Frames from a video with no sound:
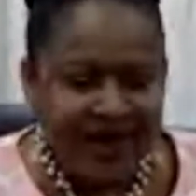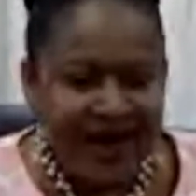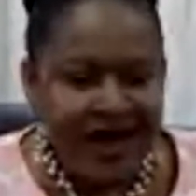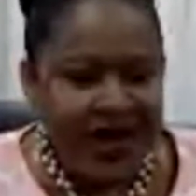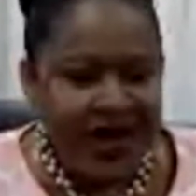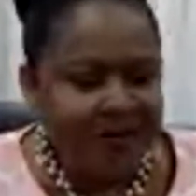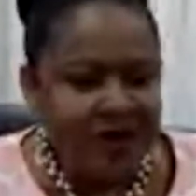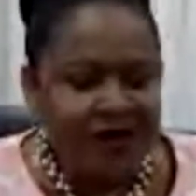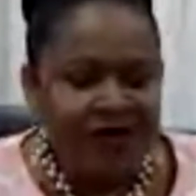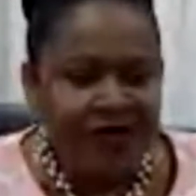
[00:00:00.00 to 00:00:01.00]
I'm
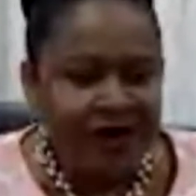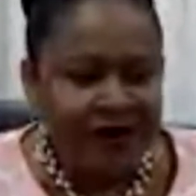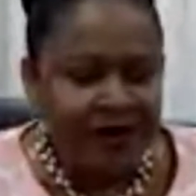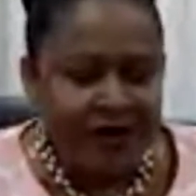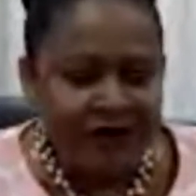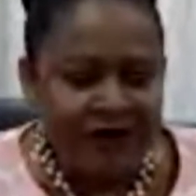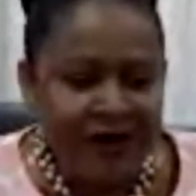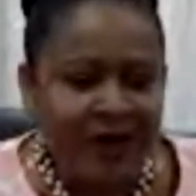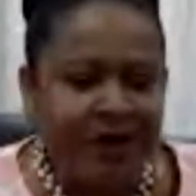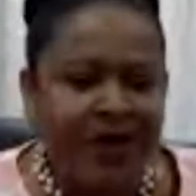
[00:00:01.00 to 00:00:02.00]
a great cricket
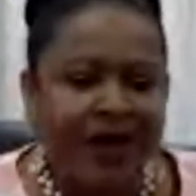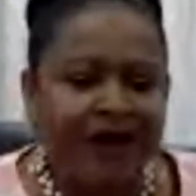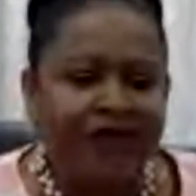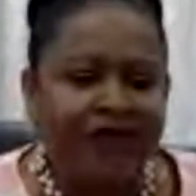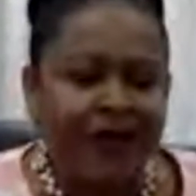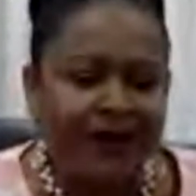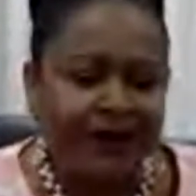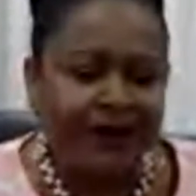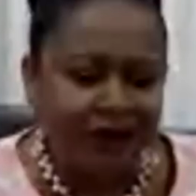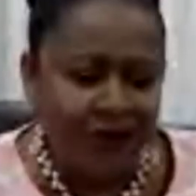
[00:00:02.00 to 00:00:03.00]
fan, and I have
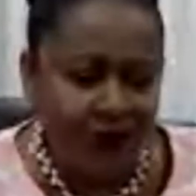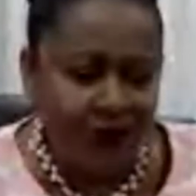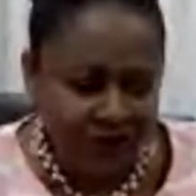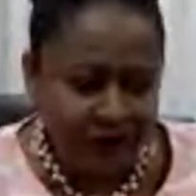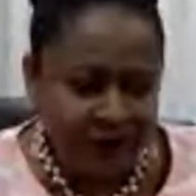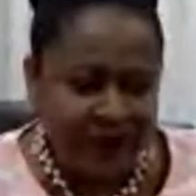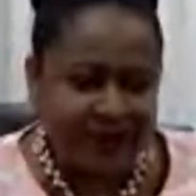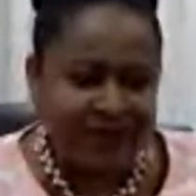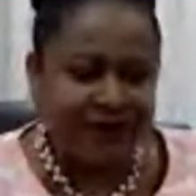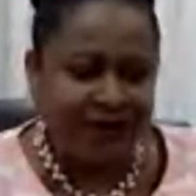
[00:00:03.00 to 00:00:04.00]
written on
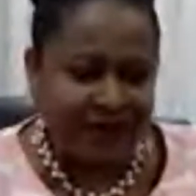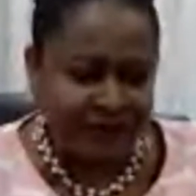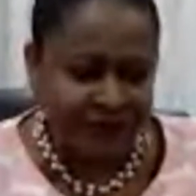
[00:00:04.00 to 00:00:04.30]
cricket um,